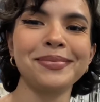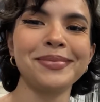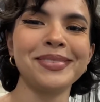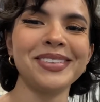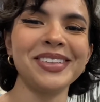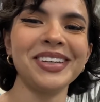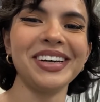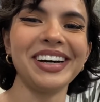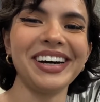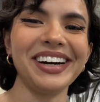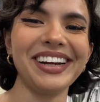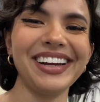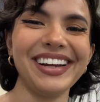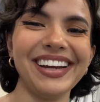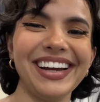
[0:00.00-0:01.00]

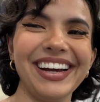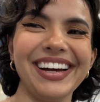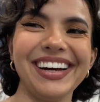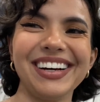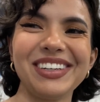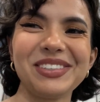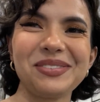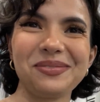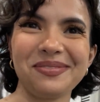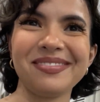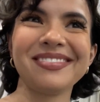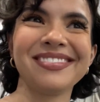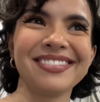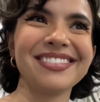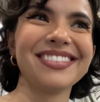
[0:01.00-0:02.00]
Yeah,
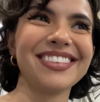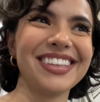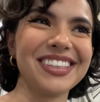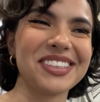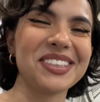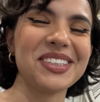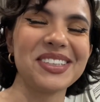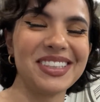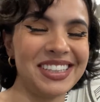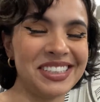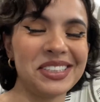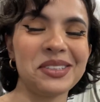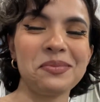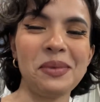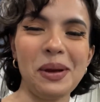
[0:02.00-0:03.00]
this
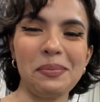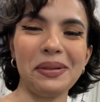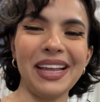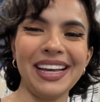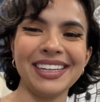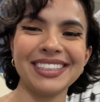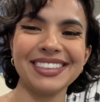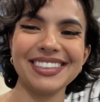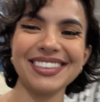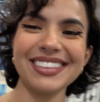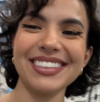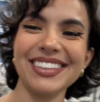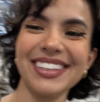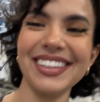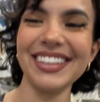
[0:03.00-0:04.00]
is my place.
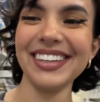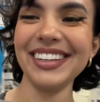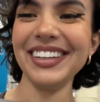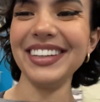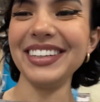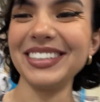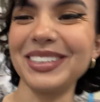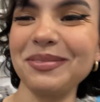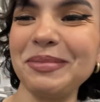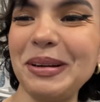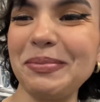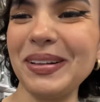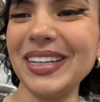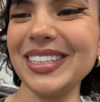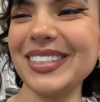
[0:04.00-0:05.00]
This is my
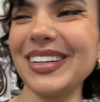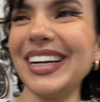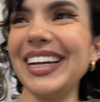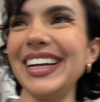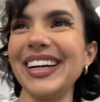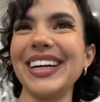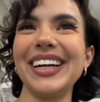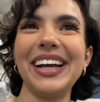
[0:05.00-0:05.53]
place right here.